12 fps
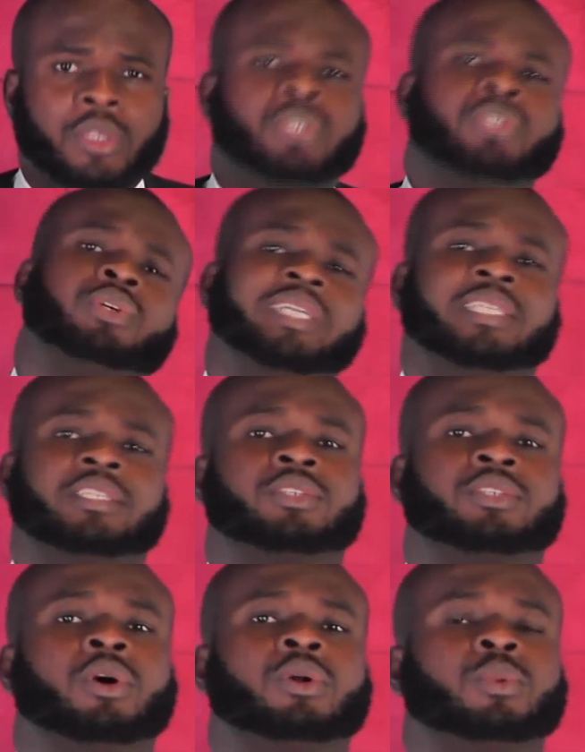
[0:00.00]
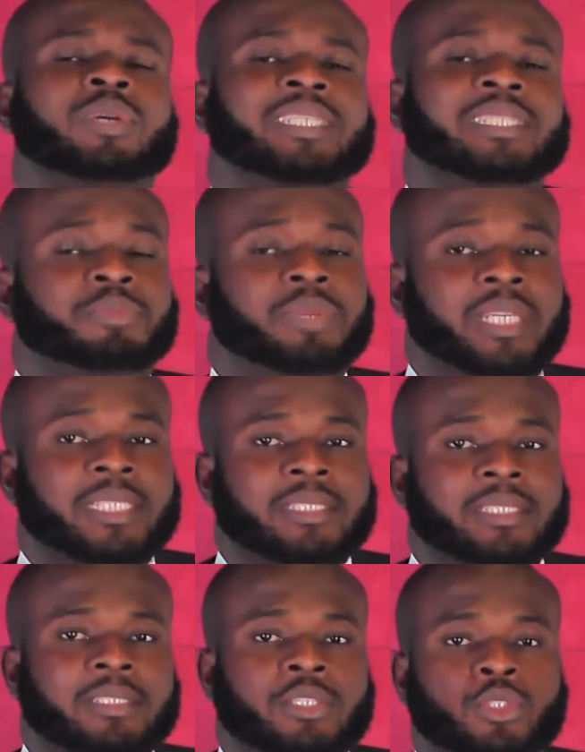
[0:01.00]
So it is always
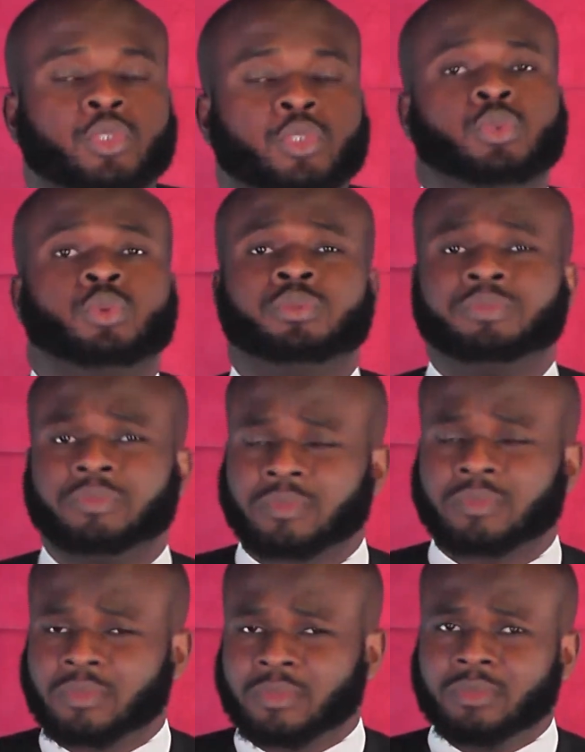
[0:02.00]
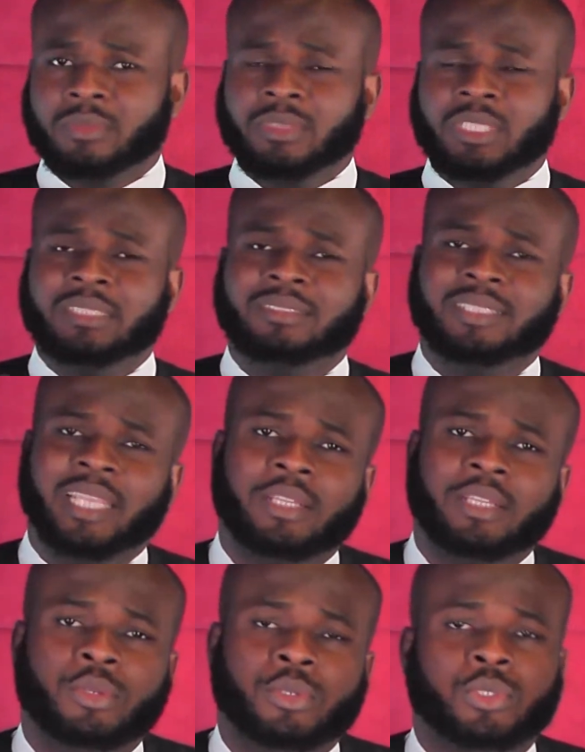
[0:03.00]
best to
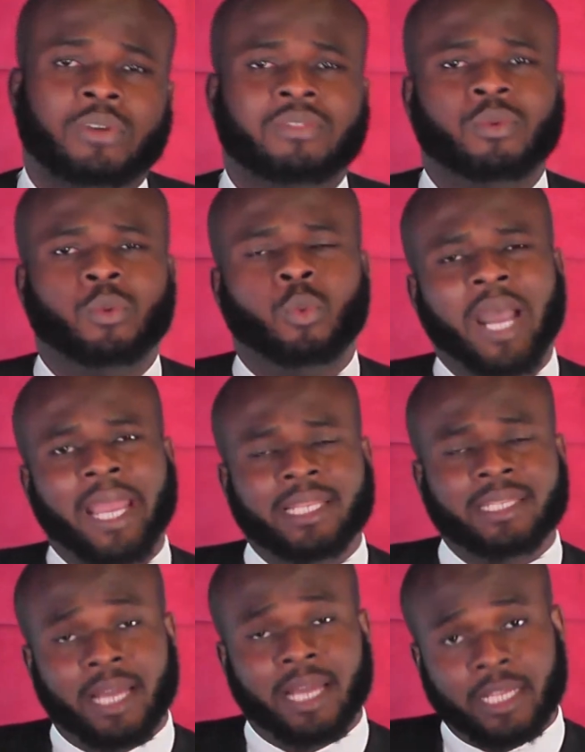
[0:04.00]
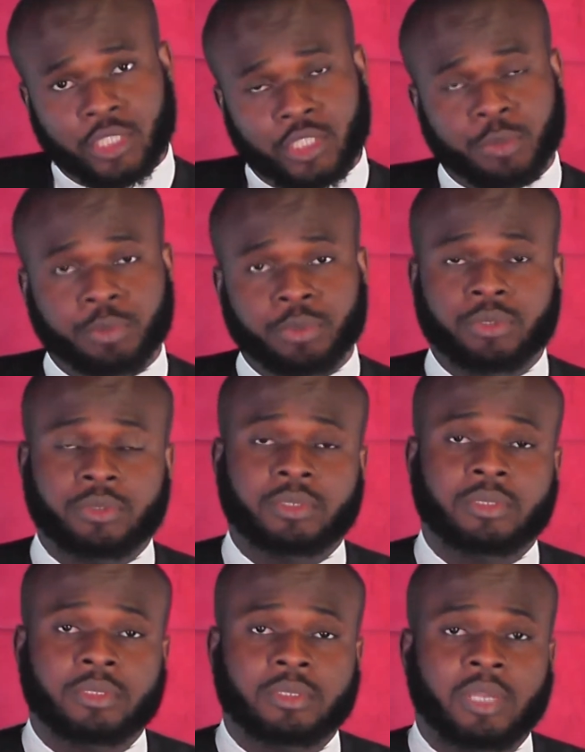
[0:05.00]
take note of why that
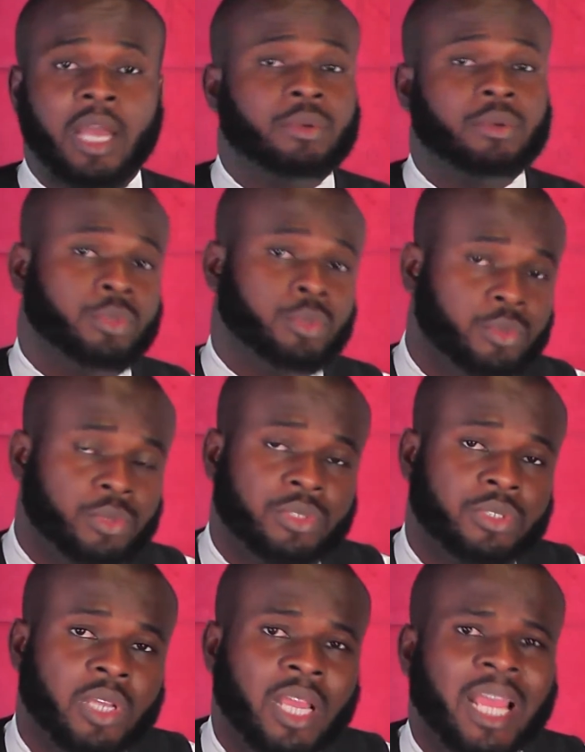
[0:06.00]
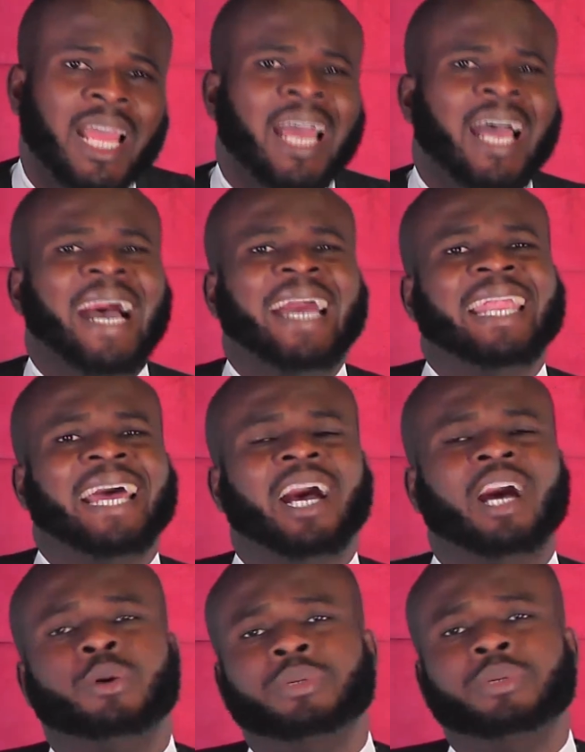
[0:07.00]
dispute arose and
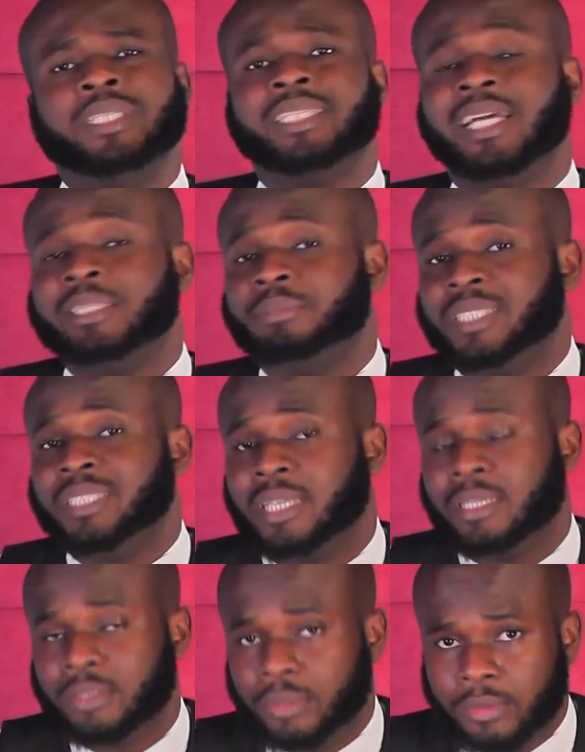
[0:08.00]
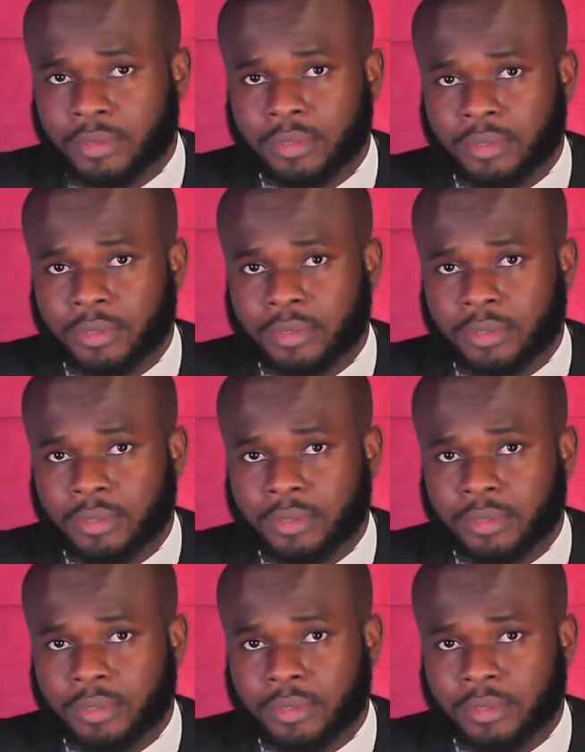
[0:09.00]
how it can be settled.